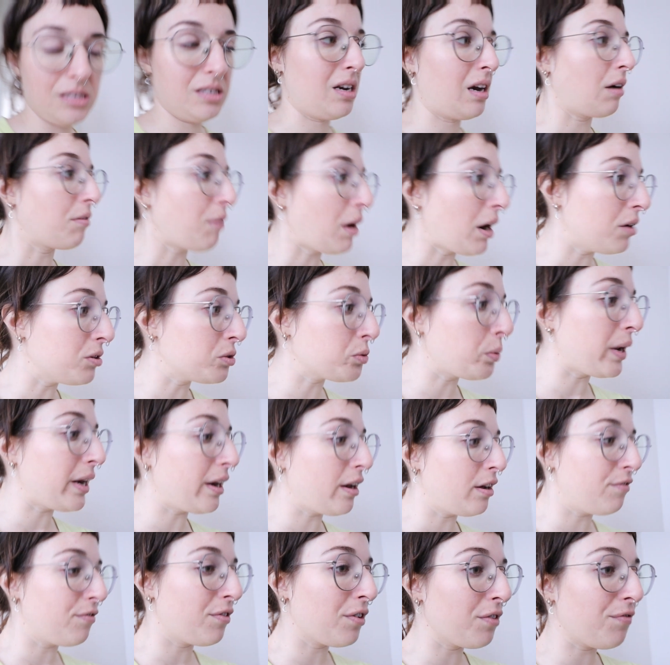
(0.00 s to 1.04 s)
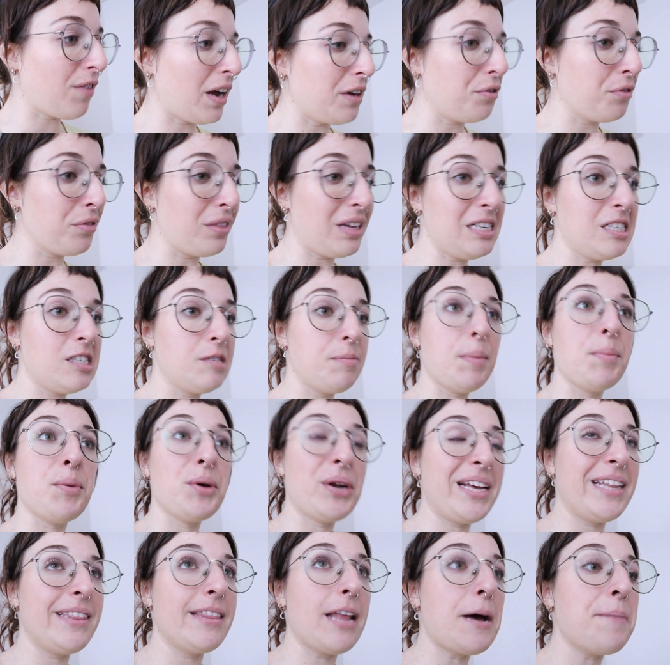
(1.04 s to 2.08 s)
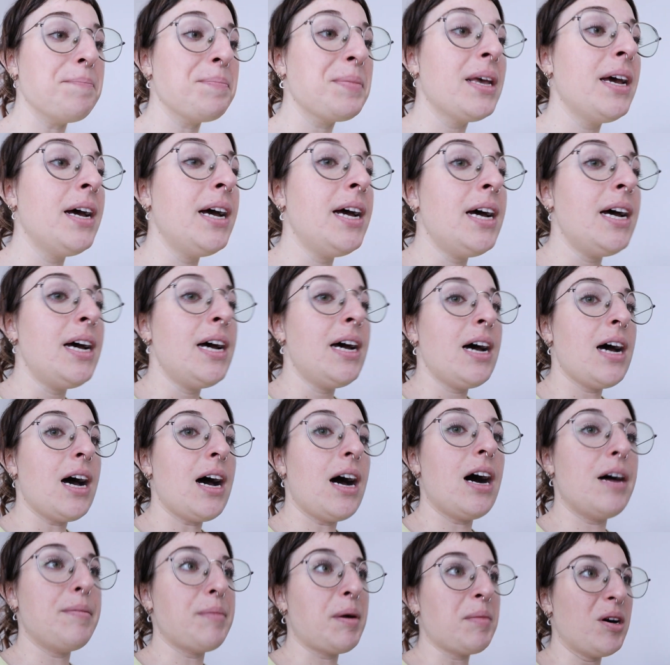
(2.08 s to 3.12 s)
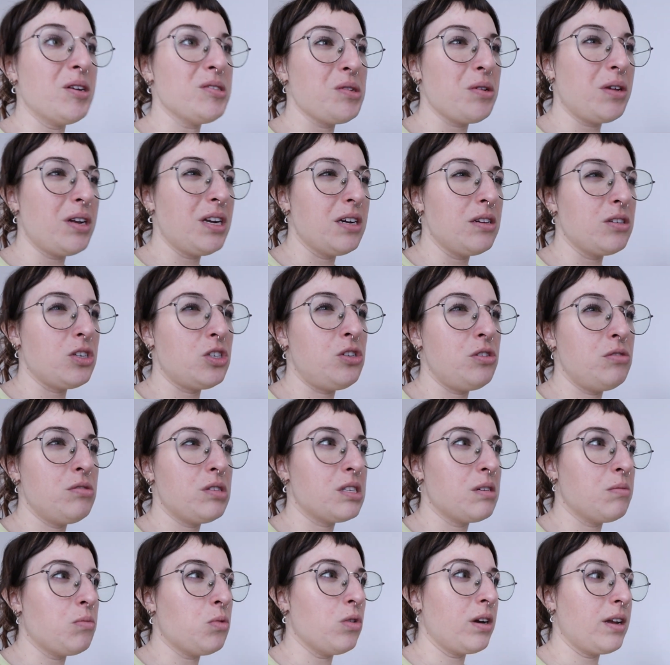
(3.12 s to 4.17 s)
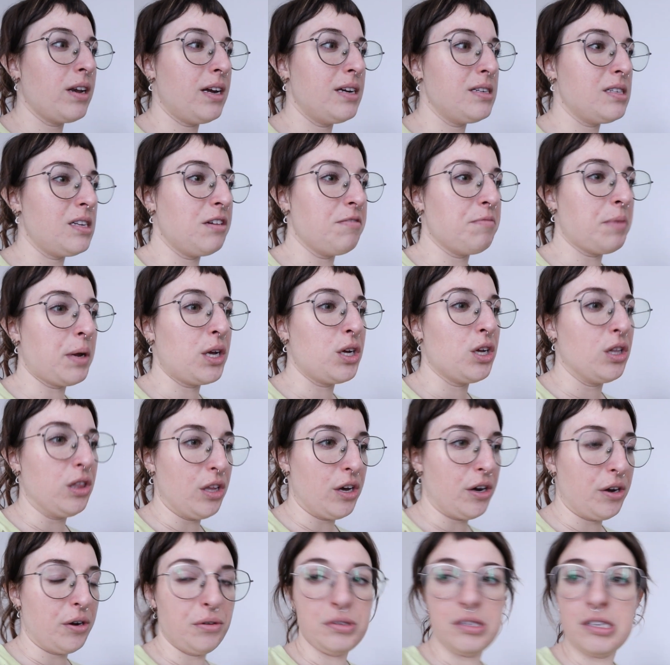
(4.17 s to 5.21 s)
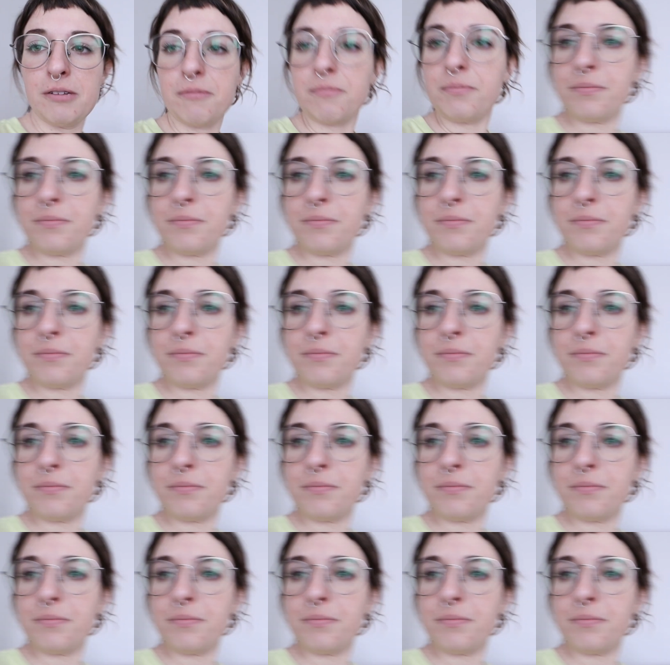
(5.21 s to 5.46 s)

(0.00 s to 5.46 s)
sitting around waiting for final things to be put in them. I'm also going to do some organizing of my clothes.